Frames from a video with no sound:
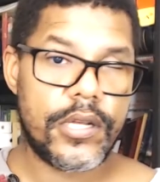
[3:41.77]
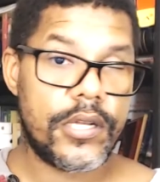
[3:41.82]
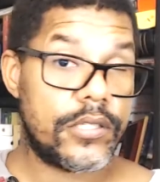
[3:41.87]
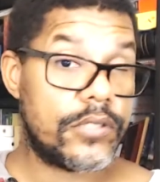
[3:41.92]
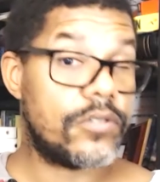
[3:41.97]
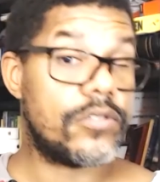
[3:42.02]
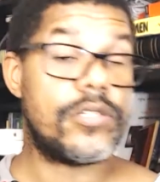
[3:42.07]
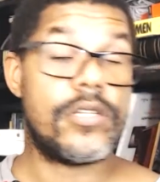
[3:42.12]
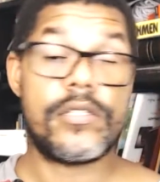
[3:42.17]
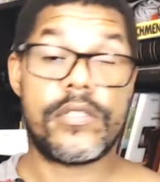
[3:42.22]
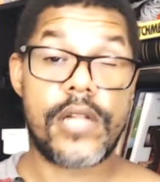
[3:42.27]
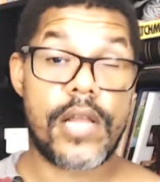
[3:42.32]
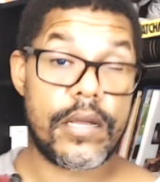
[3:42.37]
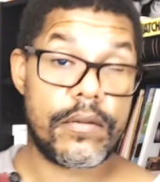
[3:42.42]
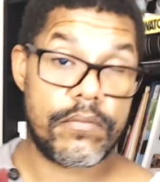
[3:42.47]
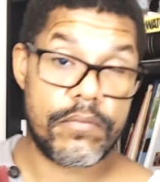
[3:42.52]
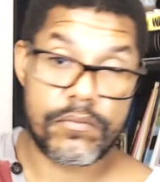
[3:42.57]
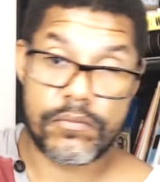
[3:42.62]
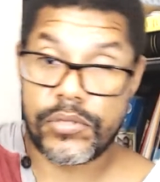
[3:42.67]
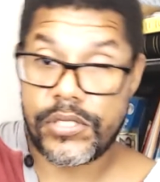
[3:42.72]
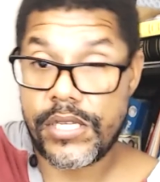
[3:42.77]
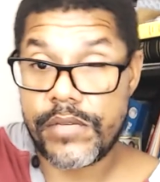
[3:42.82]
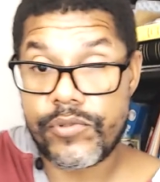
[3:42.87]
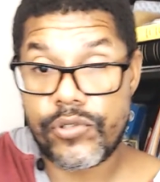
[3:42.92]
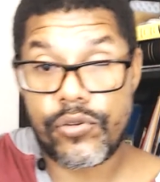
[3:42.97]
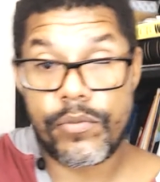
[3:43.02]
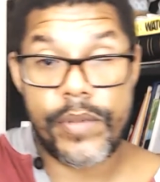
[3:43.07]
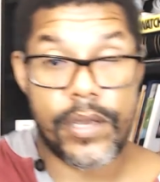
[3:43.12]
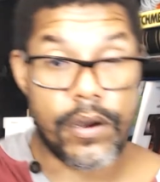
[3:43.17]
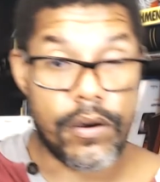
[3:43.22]
So she's like, seems
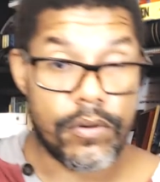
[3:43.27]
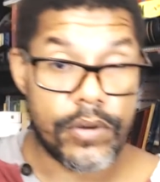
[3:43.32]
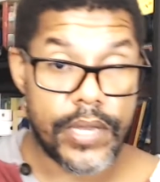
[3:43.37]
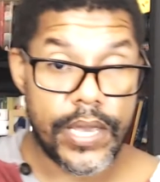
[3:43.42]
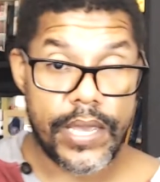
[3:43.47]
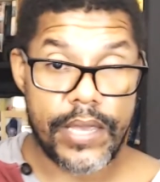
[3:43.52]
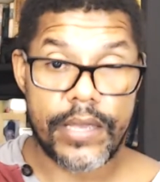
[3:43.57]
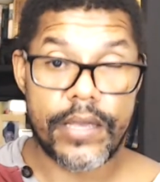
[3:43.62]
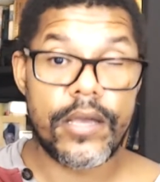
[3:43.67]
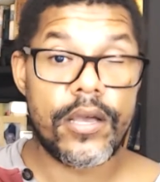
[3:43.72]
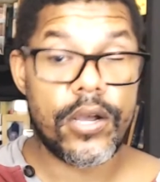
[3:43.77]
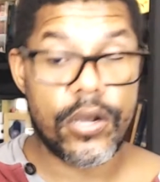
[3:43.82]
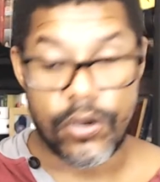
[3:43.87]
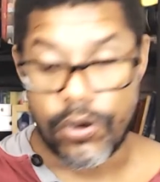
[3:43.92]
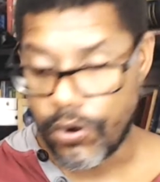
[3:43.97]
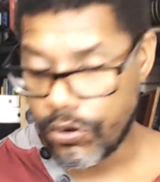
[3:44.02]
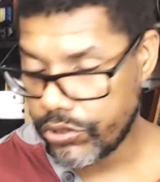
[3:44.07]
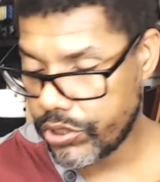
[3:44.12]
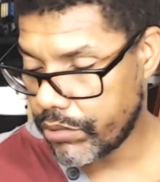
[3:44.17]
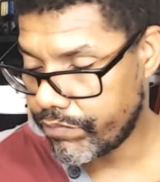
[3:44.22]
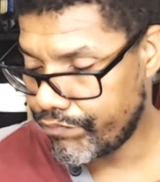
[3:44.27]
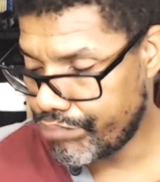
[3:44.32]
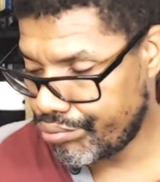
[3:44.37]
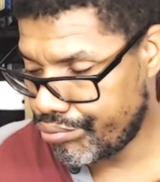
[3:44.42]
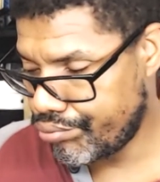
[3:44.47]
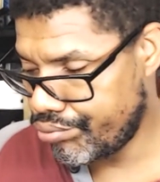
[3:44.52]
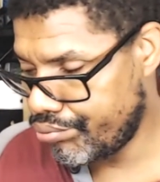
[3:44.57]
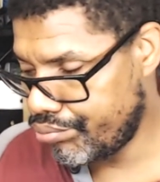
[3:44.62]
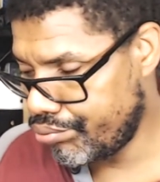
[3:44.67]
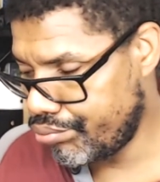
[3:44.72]
to be okay. Goes.
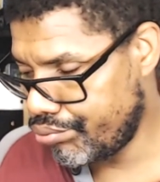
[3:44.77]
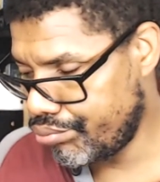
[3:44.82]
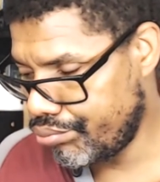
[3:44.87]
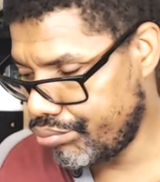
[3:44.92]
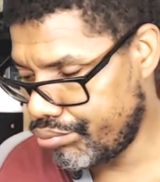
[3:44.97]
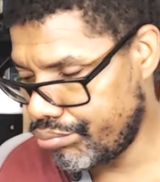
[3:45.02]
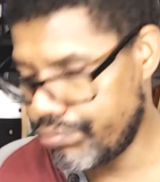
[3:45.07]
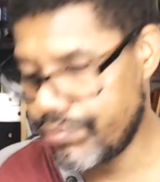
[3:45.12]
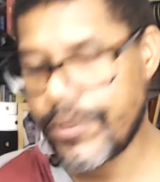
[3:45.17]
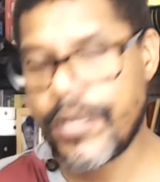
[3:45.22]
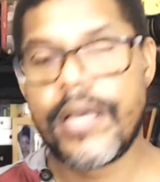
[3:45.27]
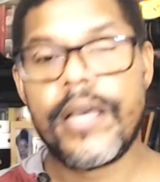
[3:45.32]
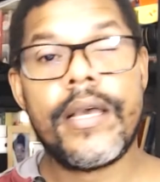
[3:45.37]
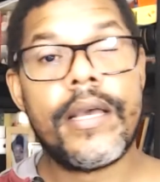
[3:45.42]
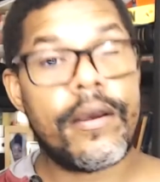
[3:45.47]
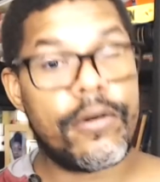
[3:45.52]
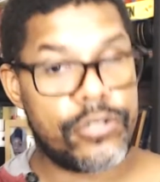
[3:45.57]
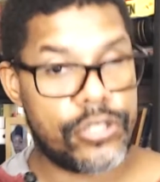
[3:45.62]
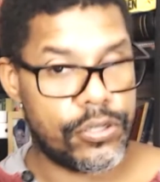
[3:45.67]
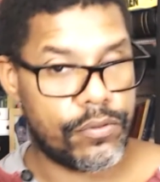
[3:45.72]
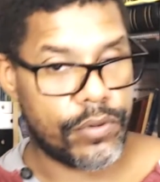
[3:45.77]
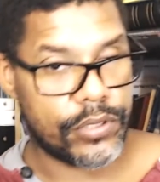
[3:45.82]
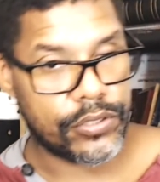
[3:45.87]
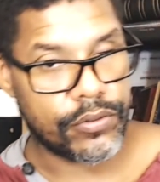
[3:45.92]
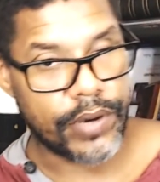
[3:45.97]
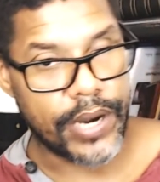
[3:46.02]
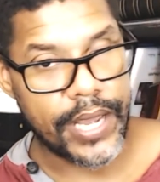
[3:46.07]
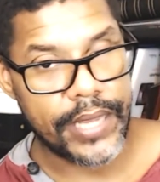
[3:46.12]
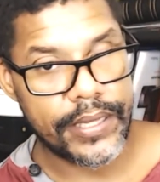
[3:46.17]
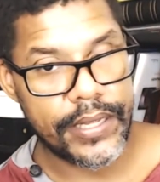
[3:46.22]
She was
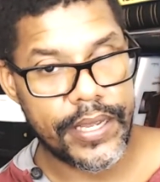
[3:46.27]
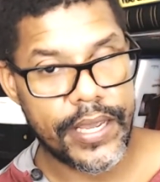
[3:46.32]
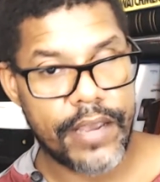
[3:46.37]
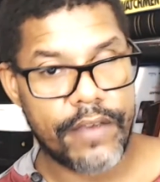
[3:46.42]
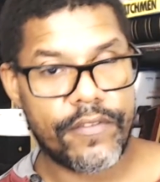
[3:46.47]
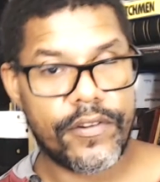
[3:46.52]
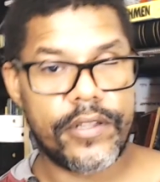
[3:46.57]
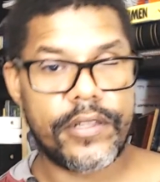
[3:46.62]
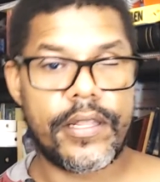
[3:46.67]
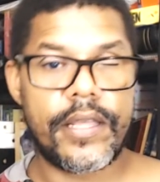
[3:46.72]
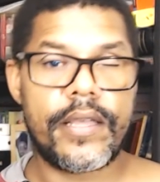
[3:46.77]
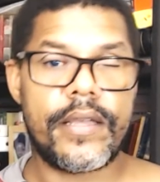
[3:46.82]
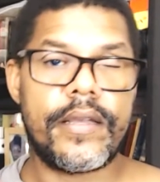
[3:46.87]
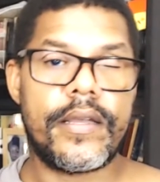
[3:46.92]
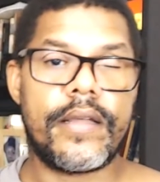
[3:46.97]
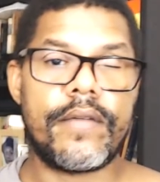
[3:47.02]
writing everything.